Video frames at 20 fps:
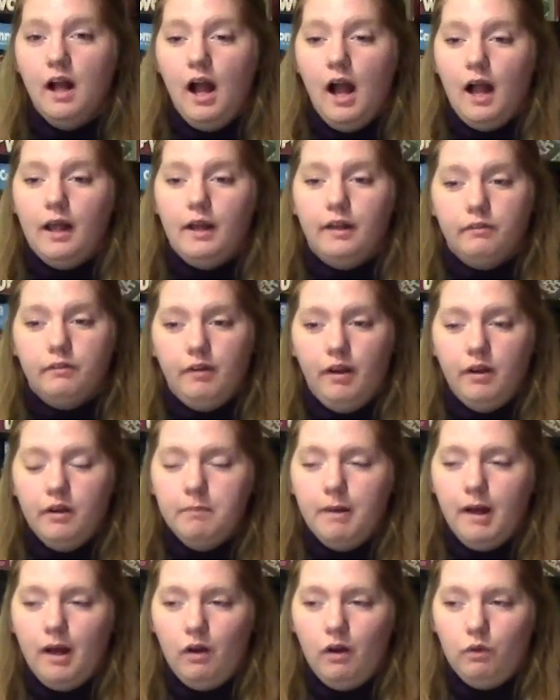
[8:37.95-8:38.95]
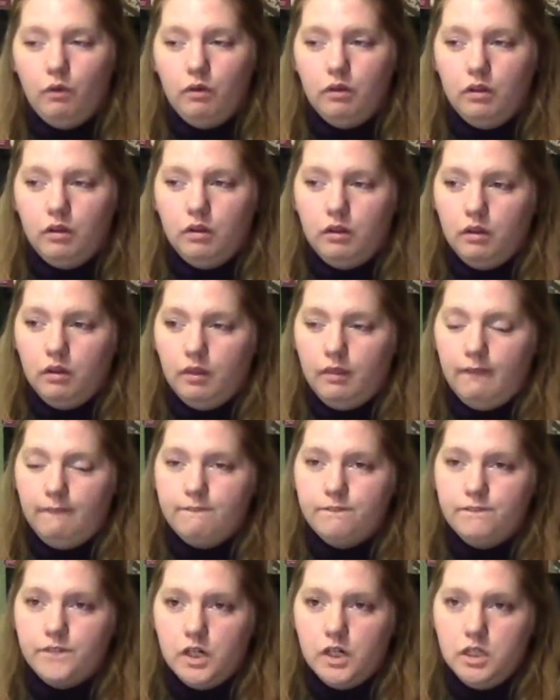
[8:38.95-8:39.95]
And I read about
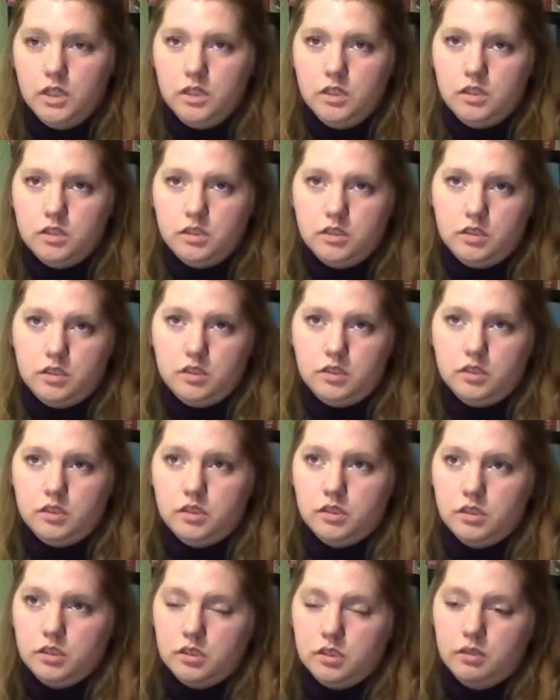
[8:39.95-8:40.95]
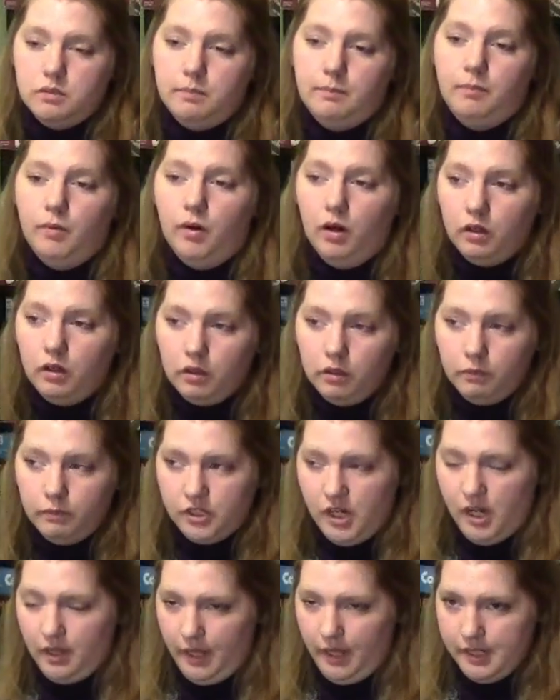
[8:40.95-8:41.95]
the first book,
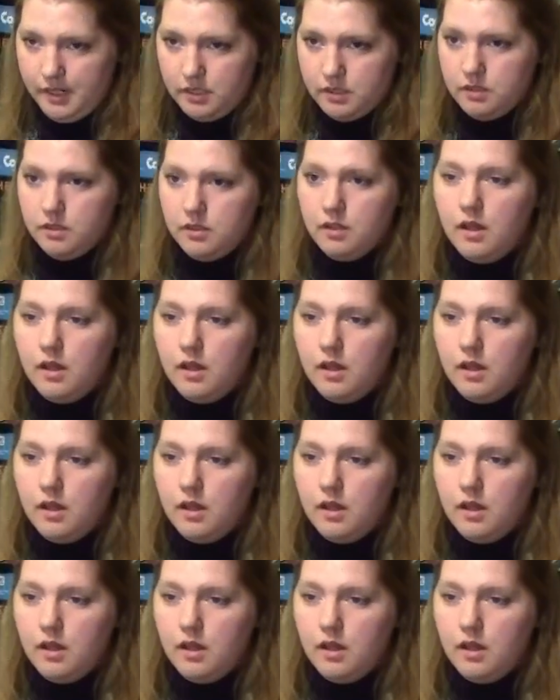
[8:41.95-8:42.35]
which I liked.